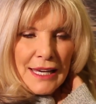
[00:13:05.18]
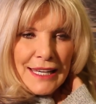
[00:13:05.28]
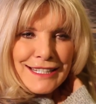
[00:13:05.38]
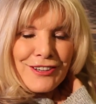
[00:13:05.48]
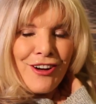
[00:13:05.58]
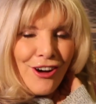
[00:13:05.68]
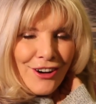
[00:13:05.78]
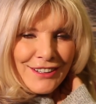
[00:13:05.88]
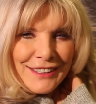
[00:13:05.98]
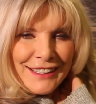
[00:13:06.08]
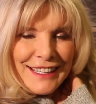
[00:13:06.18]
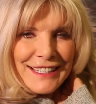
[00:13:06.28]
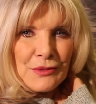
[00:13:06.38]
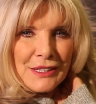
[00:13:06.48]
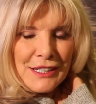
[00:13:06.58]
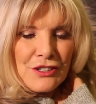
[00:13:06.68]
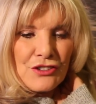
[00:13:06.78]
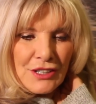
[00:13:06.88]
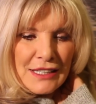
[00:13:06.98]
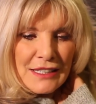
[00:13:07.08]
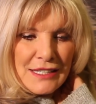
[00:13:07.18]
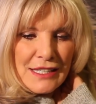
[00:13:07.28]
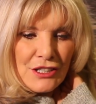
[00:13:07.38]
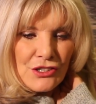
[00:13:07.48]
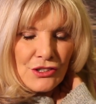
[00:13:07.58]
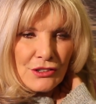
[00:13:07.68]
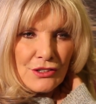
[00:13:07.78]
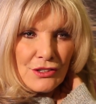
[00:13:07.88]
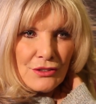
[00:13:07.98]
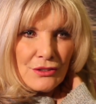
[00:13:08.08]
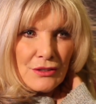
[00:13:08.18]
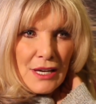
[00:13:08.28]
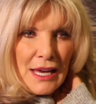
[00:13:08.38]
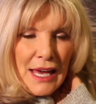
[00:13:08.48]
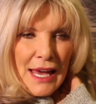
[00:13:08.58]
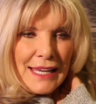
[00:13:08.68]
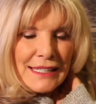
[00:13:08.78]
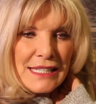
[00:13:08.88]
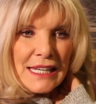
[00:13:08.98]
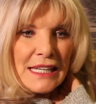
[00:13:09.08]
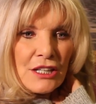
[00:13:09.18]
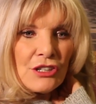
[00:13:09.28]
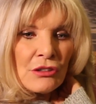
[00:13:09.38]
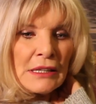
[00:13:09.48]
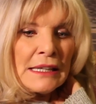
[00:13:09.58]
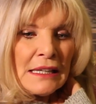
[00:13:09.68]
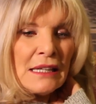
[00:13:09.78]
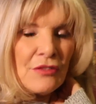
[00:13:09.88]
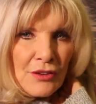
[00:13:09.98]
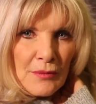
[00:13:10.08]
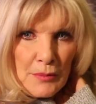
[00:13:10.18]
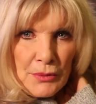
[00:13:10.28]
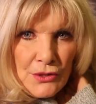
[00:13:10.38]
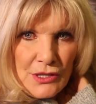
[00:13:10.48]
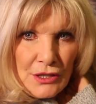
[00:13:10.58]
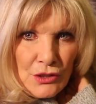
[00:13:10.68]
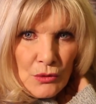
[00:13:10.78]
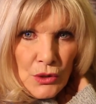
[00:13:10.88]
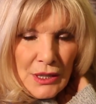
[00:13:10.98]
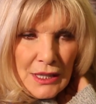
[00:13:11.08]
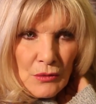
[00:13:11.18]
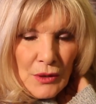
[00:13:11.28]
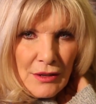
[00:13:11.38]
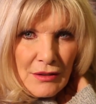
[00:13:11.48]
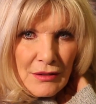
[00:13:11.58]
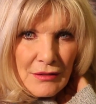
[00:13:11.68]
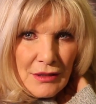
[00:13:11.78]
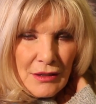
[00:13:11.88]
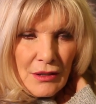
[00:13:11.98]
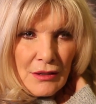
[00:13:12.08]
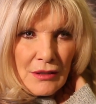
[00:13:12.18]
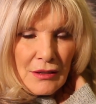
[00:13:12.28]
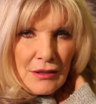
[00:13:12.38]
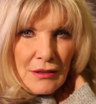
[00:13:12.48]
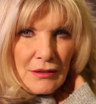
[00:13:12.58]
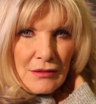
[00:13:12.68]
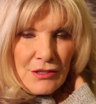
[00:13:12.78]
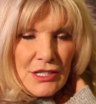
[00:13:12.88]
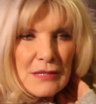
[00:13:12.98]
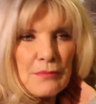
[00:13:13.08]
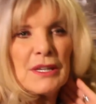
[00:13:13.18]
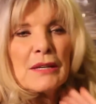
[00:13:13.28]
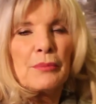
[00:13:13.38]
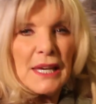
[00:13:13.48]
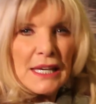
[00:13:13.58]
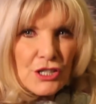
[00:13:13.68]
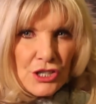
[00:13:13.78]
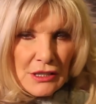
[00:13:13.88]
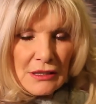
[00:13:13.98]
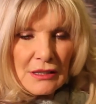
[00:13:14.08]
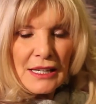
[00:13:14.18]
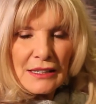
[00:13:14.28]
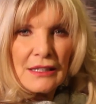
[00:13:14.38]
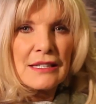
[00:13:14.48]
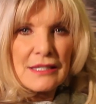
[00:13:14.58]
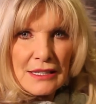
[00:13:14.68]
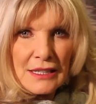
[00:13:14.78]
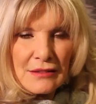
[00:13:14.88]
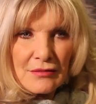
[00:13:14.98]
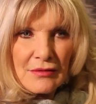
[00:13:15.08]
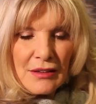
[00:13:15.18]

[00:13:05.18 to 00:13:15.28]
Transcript: It's hard. It's one of the trickiest things you can do. And take your lead from the person you're working with. Just being patient and listening